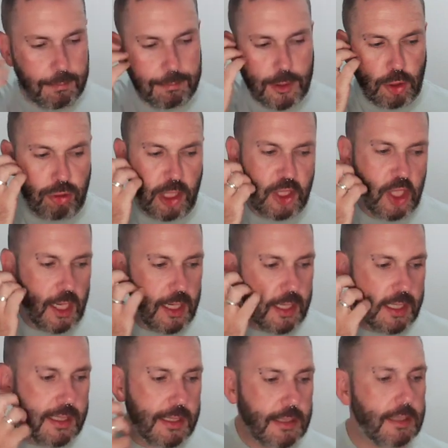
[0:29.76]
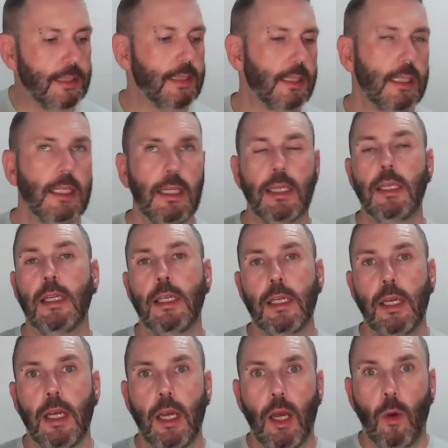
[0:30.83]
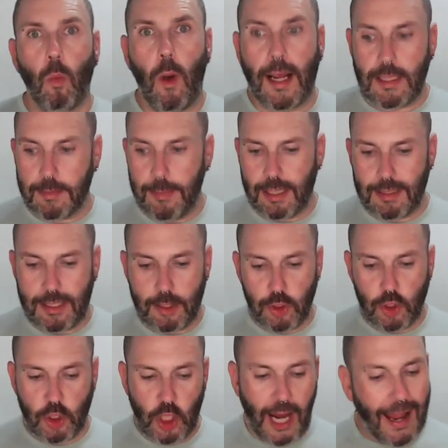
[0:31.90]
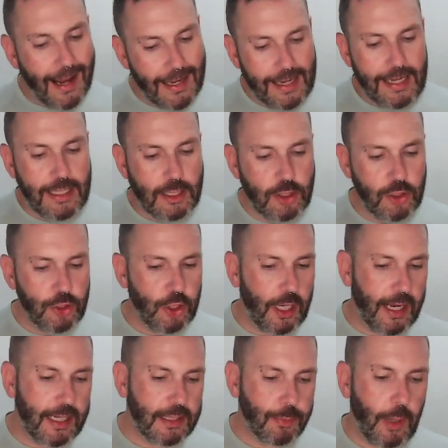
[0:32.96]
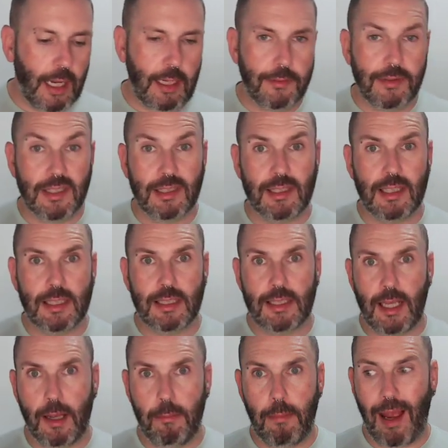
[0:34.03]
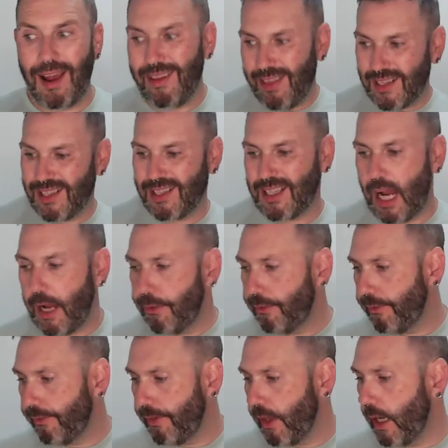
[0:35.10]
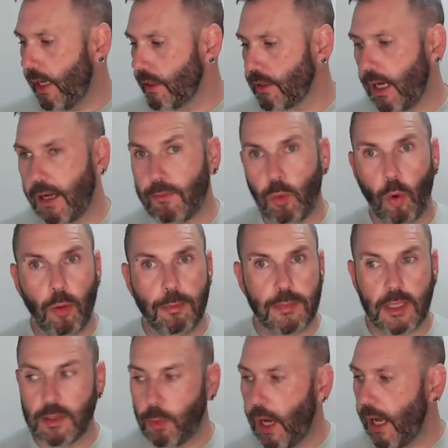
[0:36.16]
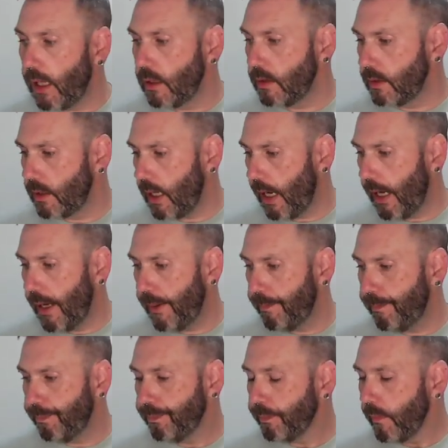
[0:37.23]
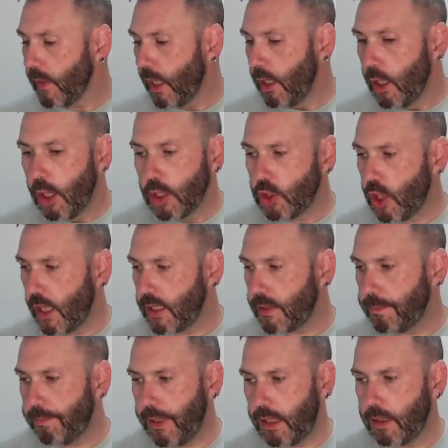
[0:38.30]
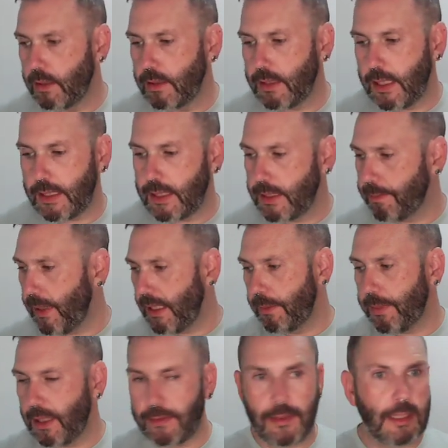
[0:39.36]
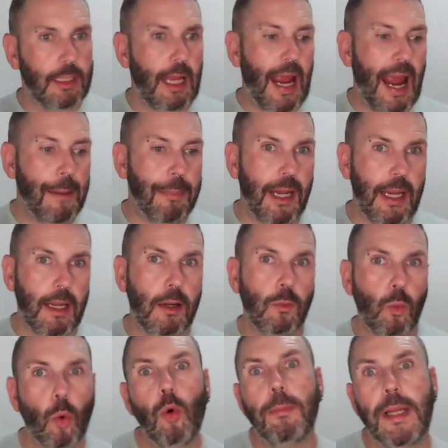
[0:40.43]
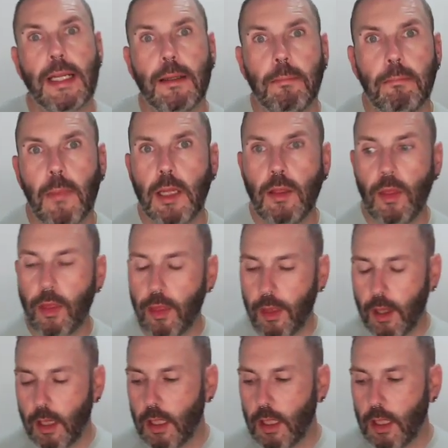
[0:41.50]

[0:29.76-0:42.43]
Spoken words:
Patricia's wax melting challenge, as well as some other stuff that I've warmed as well, just because this has been a bit of an epic warming month.